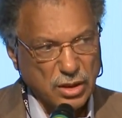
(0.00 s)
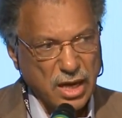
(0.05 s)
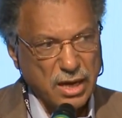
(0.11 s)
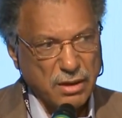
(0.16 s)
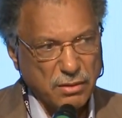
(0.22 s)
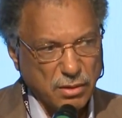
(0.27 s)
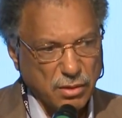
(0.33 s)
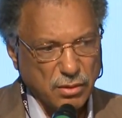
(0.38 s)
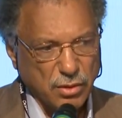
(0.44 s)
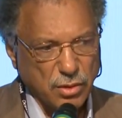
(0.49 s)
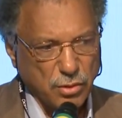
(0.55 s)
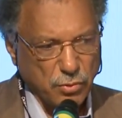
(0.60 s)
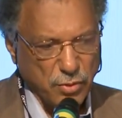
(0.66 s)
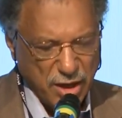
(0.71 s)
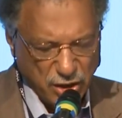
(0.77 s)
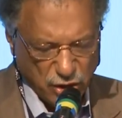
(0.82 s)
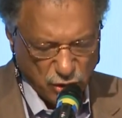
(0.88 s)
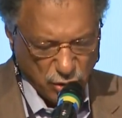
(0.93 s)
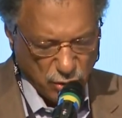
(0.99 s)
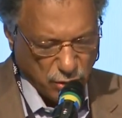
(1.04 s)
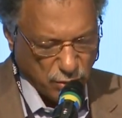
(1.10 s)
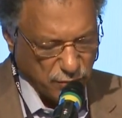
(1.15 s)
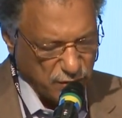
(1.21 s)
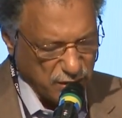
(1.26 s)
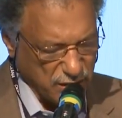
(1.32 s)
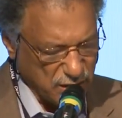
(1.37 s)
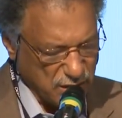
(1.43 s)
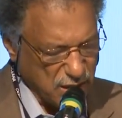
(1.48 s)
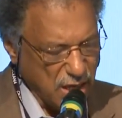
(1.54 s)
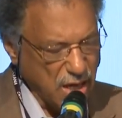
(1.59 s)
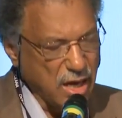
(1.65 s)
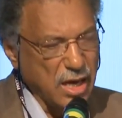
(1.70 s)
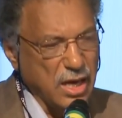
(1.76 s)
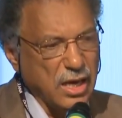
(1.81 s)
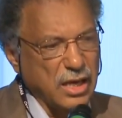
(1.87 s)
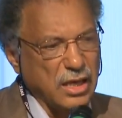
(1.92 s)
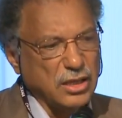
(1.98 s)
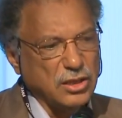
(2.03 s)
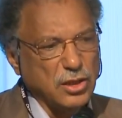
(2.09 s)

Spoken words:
And the ratio of this is